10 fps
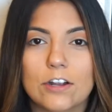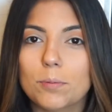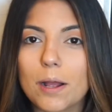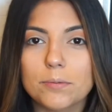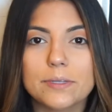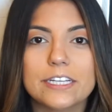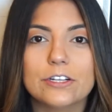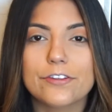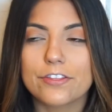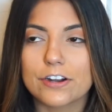They were probably in
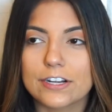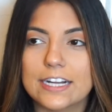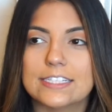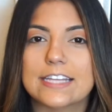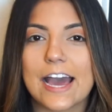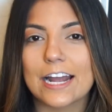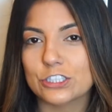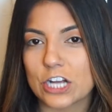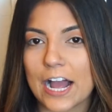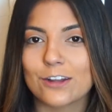their 30s. They had
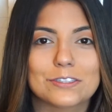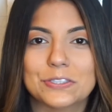a child.